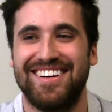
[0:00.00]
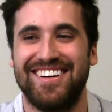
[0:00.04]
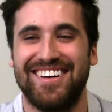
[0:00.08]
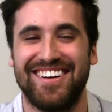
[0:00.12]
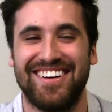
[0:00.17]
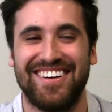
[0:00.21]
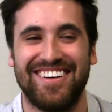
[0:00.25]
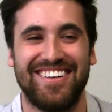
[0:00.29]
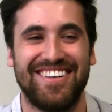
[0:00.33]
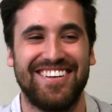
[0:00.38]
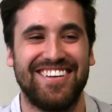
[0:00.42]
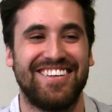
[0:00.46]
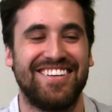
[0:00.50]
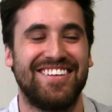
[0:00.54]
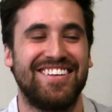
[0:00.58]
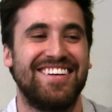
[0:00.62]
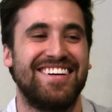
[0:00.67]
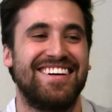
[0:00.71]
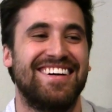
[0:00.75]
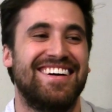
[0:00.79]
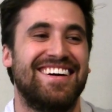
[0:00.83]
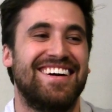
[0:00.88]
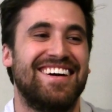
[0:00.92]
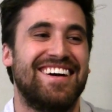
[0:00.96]
Oh,
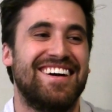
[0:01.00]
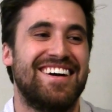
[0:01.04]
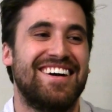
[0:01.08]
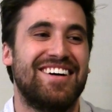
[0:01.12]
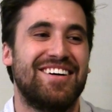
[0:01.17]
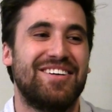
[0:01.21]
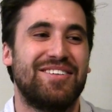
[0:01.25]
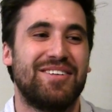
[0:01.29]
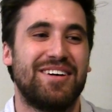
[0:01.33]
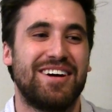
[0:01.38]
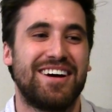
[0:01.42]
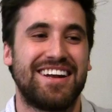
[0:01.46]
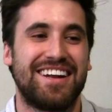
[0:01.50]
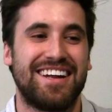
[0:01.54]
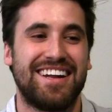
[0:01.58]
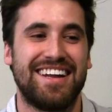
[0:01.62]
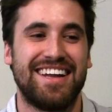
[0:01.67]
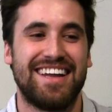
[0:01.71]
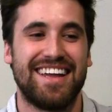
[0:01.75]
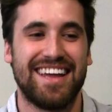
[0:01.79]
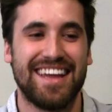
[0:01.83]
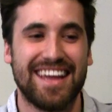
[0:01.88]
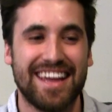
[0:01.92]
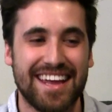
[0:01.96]
what
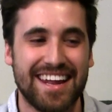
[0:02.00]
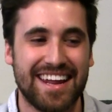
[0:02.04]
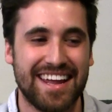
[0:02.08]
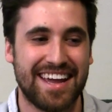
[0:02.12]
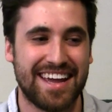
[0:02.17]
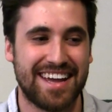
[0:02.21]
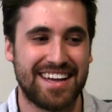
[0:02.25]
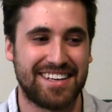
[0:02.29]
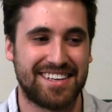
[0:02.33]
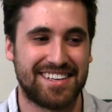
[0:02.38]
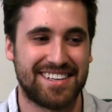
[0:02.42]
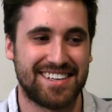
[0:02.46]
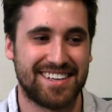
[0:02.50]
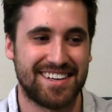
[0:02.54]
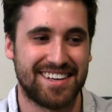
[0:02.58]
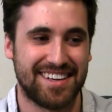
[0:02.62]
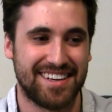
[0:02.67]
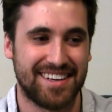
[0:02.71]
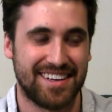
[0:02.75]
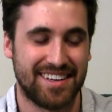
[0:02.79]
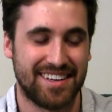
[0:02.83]
an idiot.